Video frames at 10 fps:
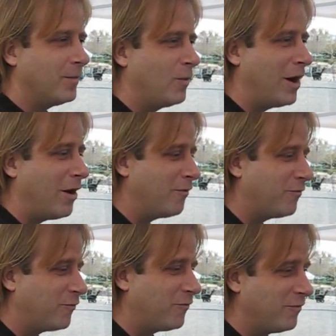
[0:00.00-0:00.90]
Well,
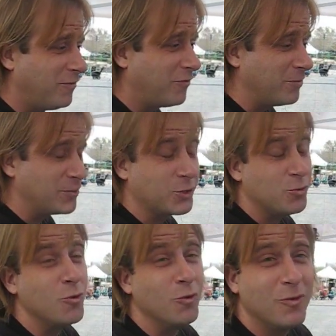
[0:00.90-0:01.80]
from
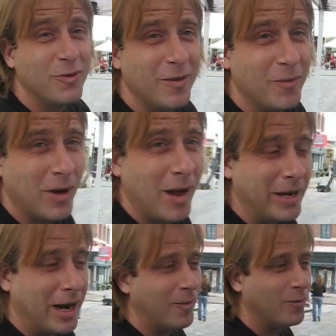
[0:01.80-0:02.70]
school. I
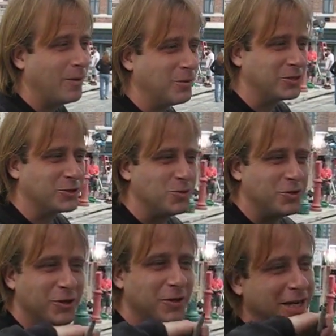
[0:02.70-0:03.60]
mean, I went to school
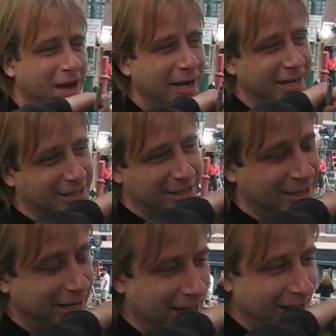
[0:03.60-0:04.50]
in the early 90s, and
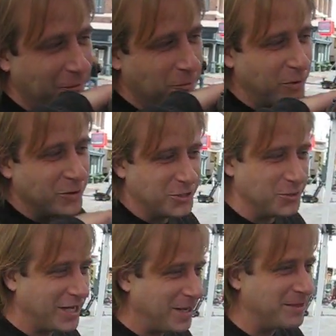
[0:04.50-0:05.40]
we were
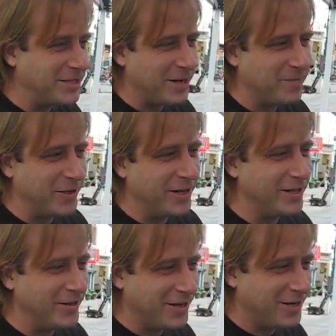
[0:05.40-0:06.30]
still tape to tape then.
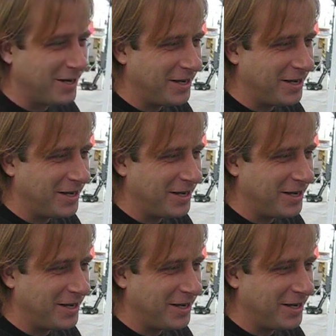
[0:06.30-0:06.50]
And then